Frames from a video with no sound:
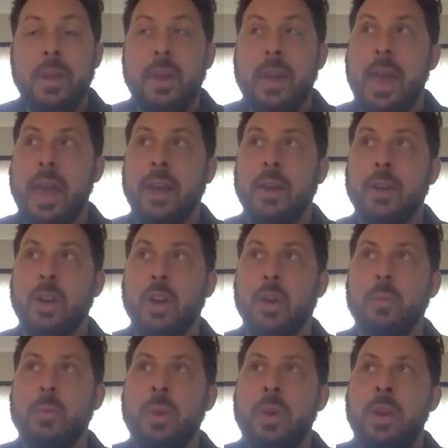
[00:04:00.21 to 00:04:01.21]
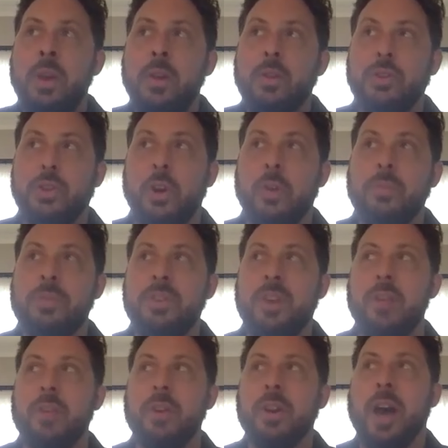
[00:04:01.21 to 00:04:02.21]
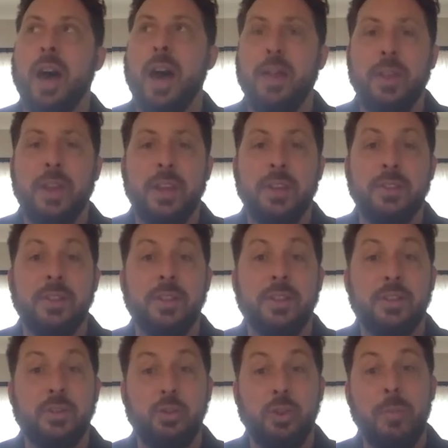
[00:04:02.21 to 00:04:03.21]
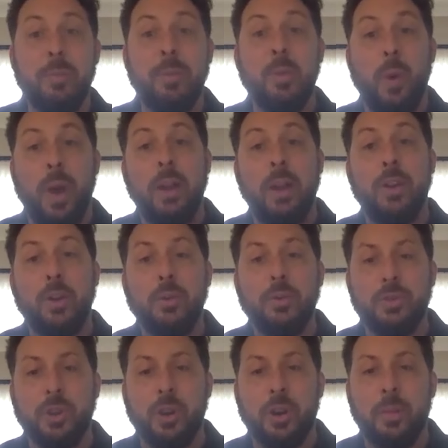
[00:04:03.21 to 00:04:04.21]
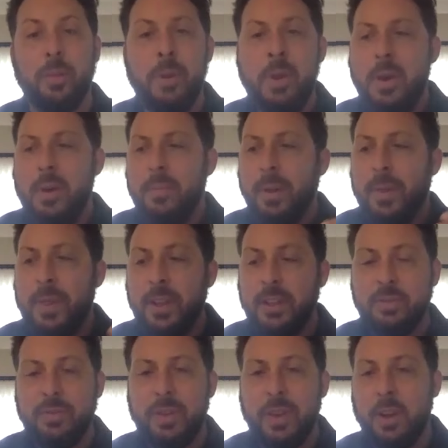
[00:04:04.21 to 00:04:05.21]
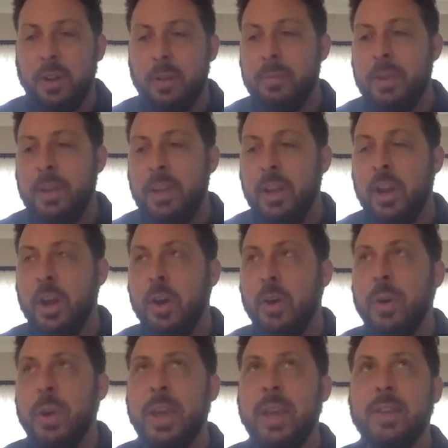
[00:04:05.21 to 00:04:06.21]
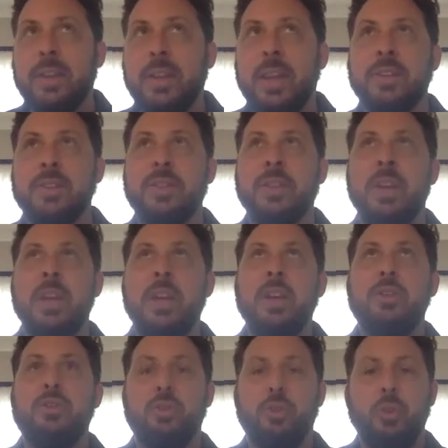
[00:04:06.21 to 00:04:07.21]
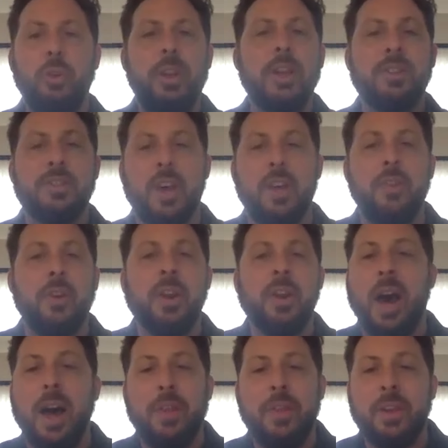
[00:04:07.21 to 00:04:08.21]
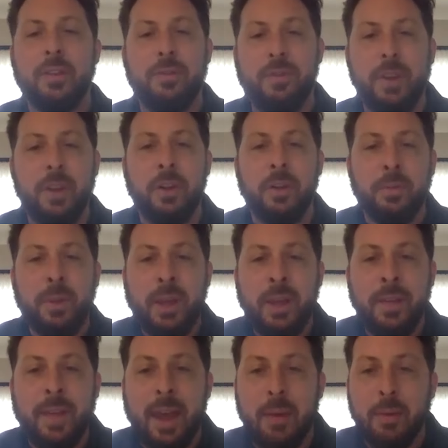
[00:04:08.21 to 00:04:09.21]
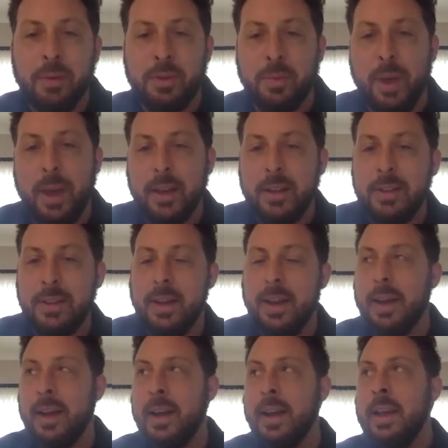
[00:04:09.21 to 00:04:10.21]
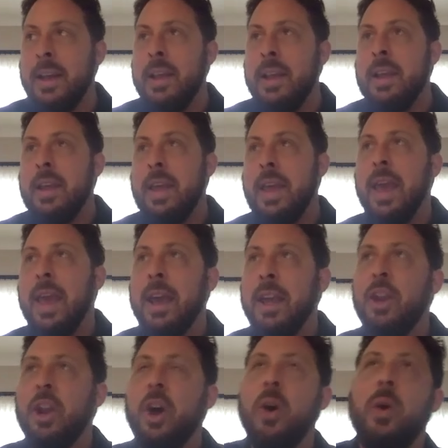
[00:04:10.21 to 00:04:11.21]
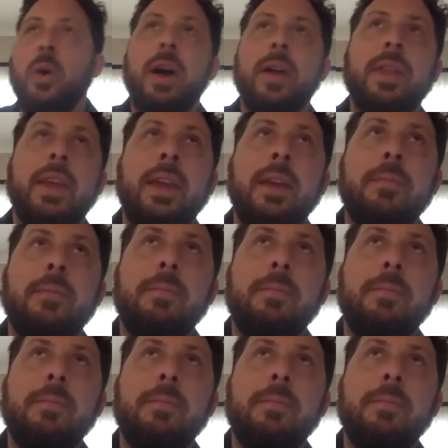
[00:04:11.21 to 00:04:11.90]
and you know the term southern gothic is an extremely well-known term but this film you know is, is truly a southern gothic film in that respect uh, and you know uh, the